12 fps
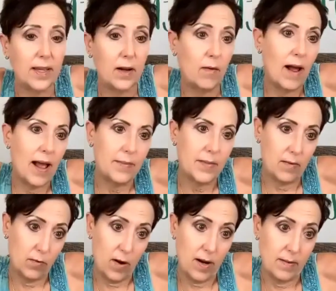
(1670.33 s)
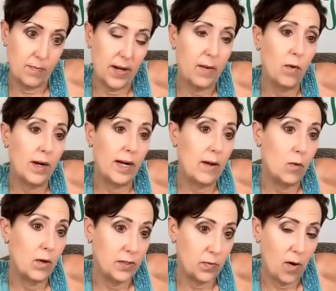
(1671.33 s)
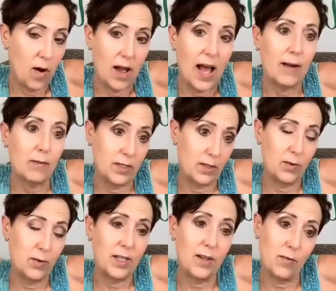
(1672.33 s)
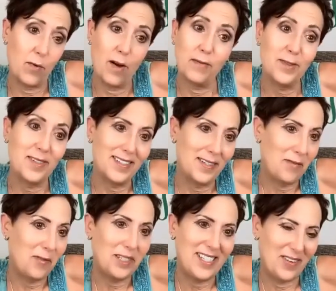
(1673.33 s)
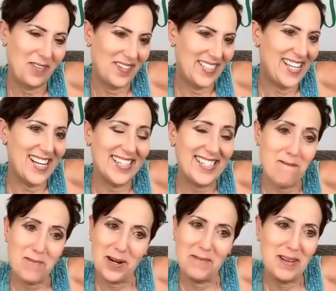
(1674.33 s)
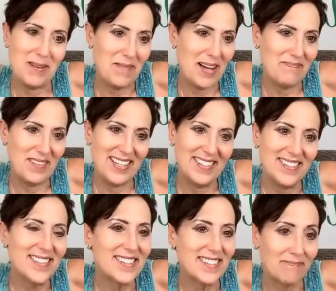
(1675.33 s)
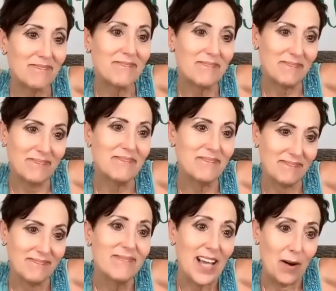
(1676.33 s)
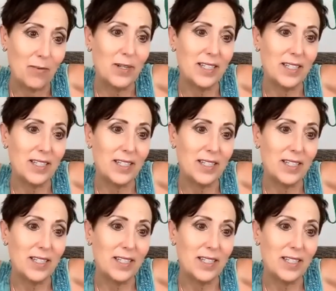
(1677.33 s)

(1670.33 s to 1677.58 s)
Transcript: you know, I'm not raw, but when I was raw, I was using a raw food delivery service to bring me my meals. I